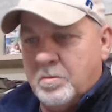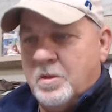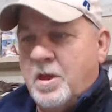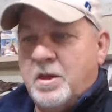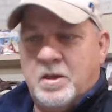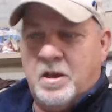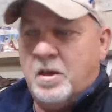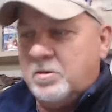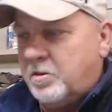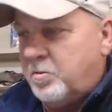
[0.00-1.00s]
Hey,
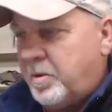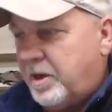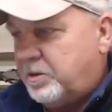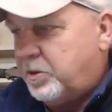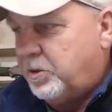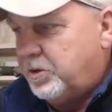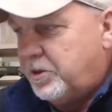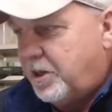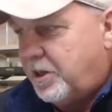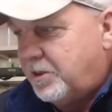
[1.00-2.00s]
how's everybody doing
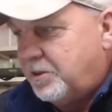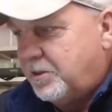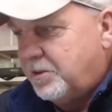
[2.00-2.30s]
today?